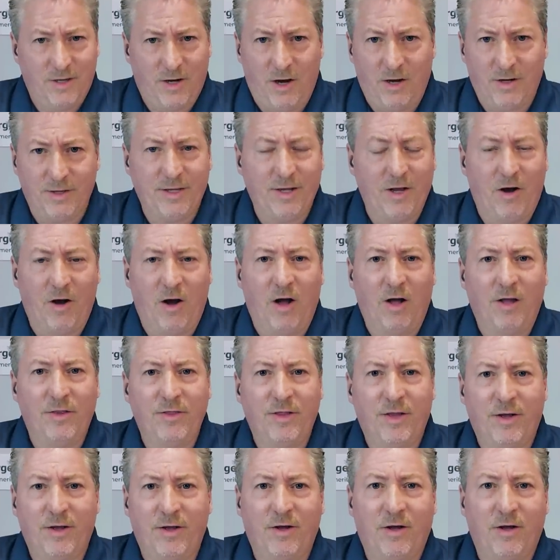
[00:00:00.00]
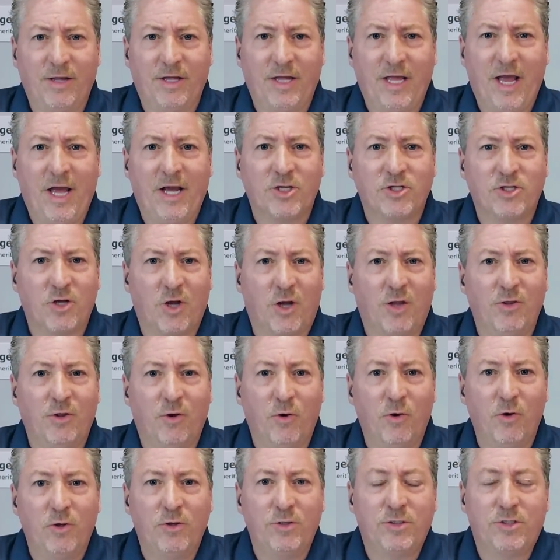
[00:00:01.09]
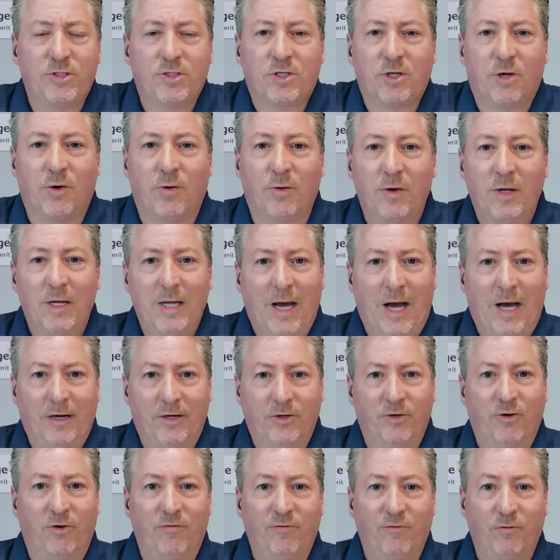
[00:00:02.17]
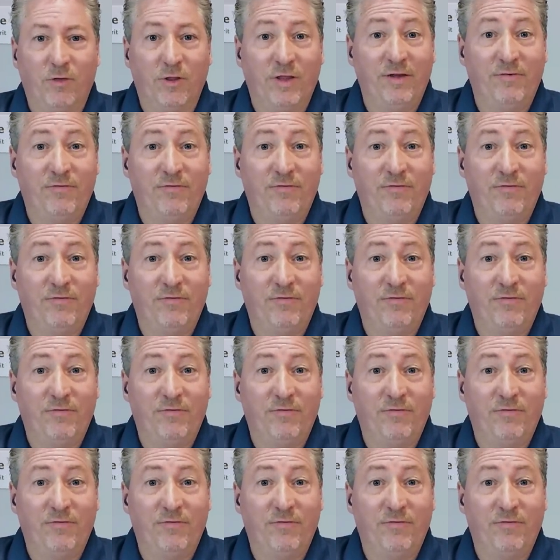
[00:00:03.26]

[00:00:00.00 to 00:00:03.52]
on the cash on the hood. So I don't know if we'll